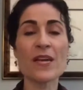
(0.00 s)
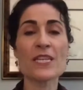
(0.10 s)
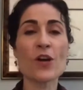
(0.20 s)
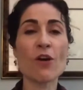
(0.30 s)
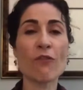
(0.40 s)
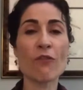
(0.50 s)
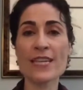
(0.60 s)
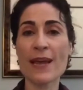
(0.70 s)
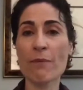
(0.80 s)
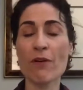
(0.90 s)
So for
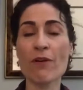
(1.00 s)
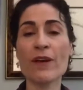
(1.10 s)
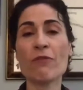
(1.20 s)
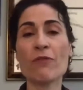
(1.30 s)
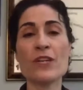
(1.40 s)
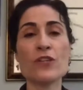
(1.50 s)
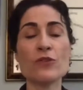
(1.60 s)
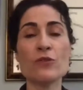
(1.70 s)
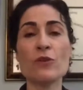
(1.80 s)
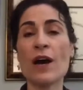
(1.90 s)
example, if we
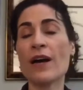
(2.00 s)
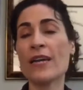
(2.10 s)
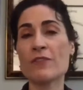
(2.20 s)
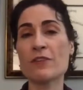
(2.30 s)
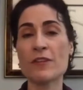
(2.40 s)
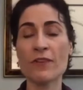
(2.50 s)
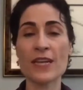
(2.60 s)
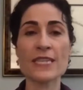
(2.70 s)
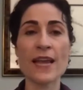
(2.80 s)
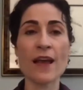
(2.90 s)
do a gift
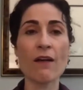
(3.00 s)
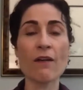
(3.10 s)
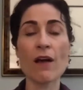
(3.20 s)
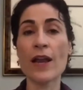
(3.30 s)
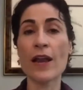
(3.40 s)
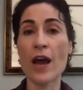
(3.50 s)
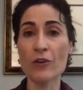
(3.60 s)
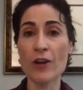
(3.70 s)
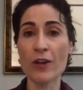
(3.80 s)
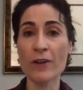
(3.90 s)
certificate sale on
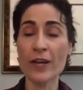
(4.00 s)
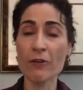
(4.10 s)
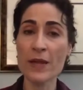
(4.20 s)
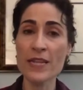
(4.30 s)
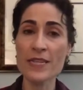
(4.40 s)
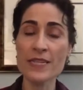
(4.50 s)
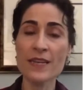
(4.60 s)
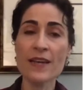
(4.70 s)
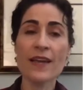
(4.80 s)
$100 increments,